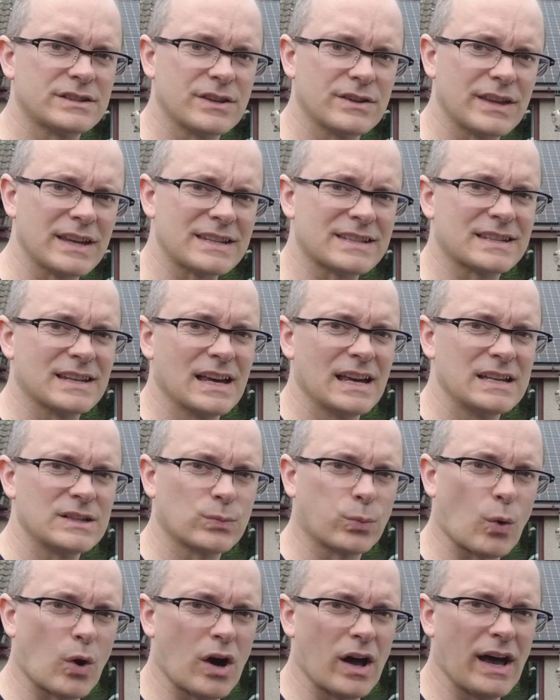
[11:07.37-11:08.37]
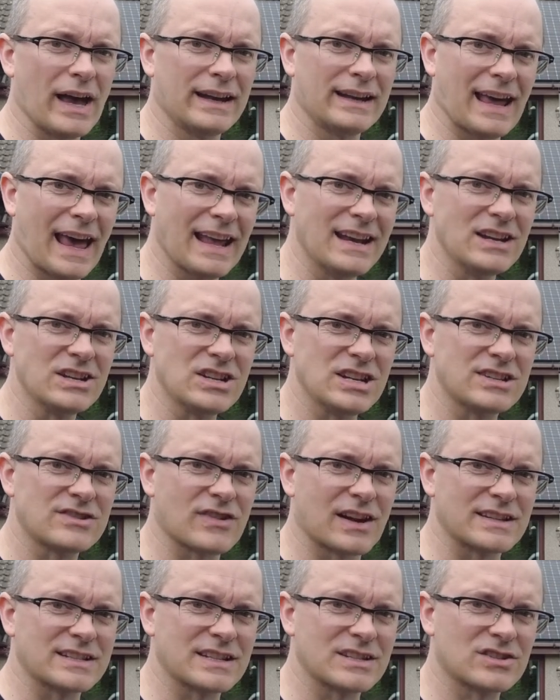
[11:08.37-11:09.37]
So, this is what an energy
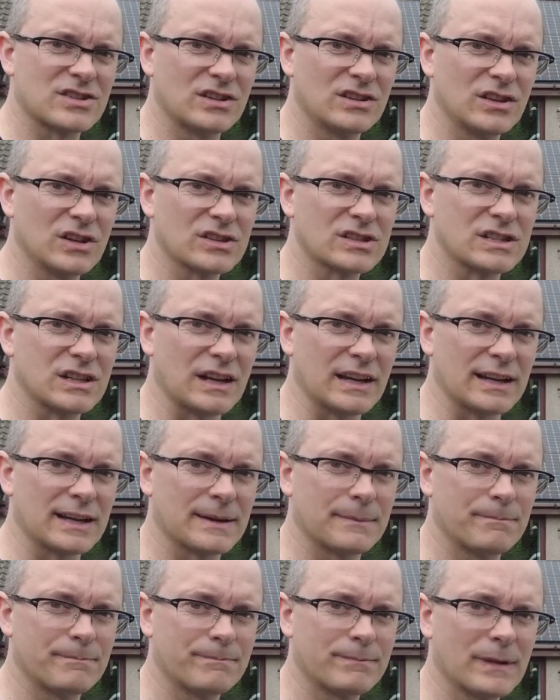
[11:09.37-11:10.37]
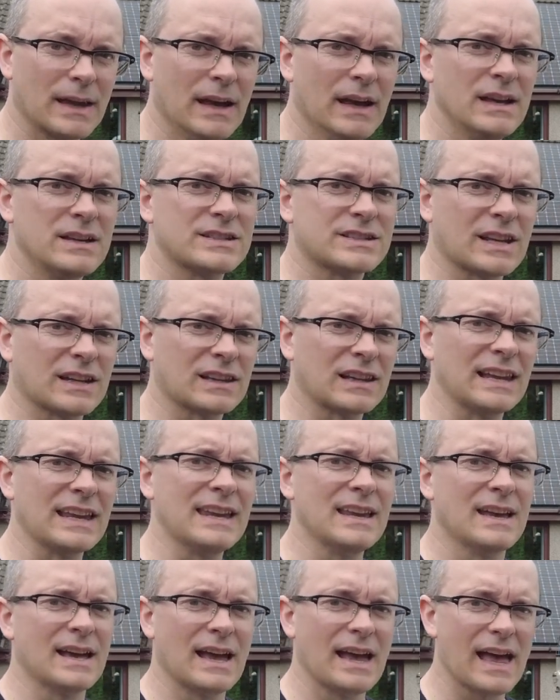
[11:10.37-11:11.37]
transition looks like.
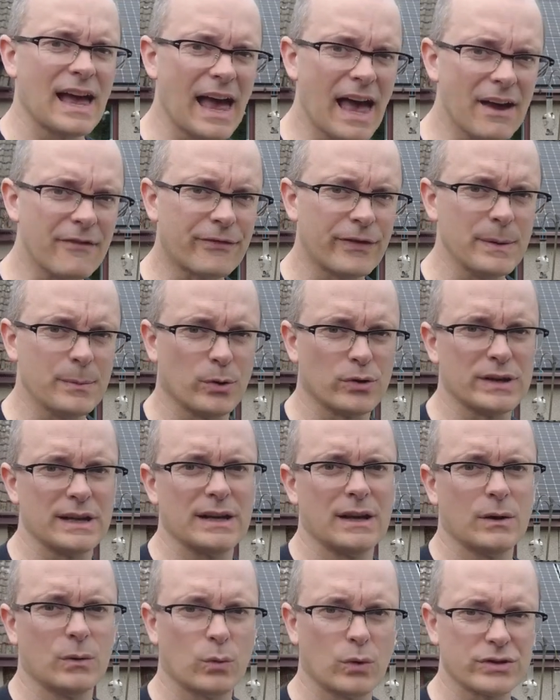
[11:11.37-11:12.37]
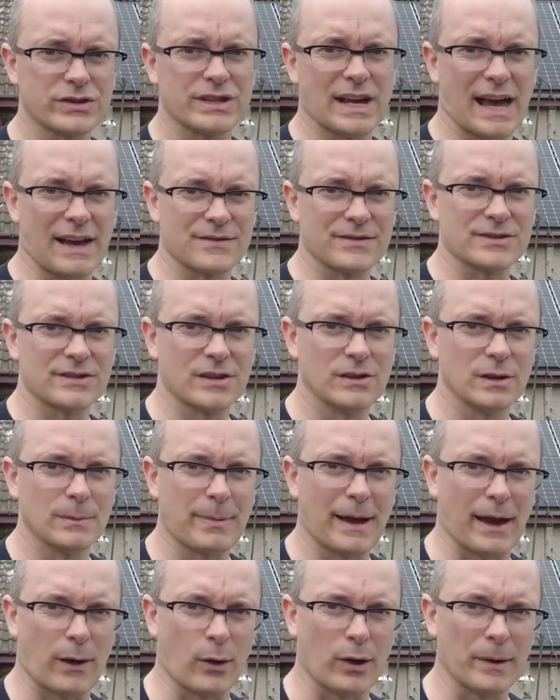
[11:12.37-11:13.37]
Suddenly, everybody wants to have solar
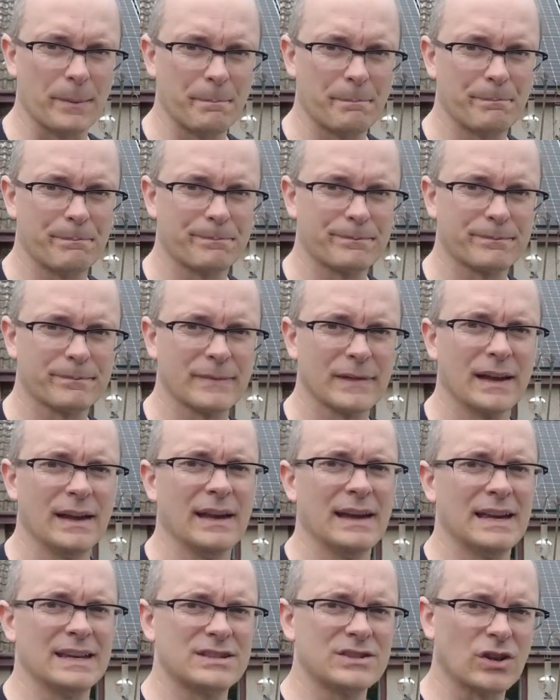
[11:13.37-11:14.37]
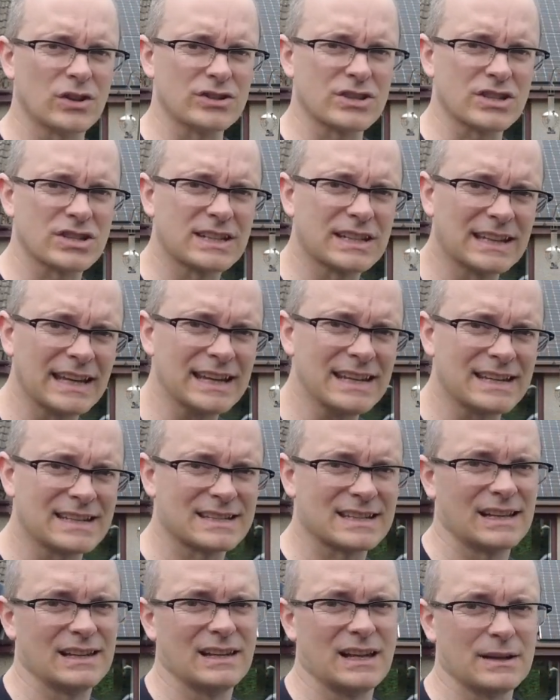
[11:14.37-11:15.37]
power. It's not just
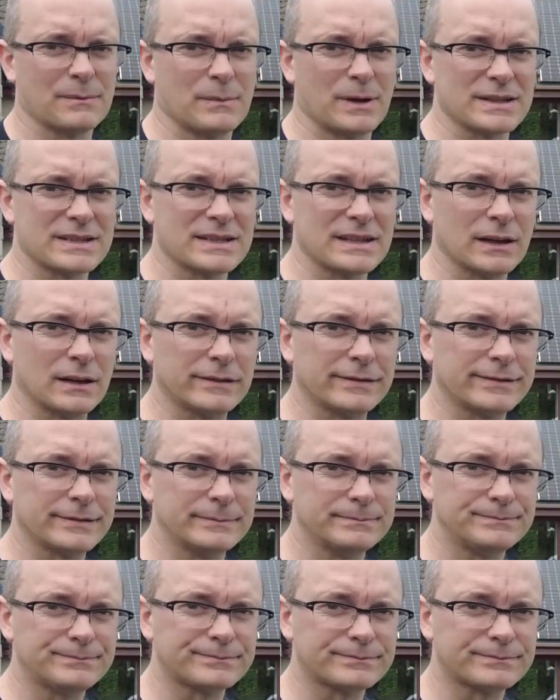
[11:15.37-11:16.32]
geeks like myself.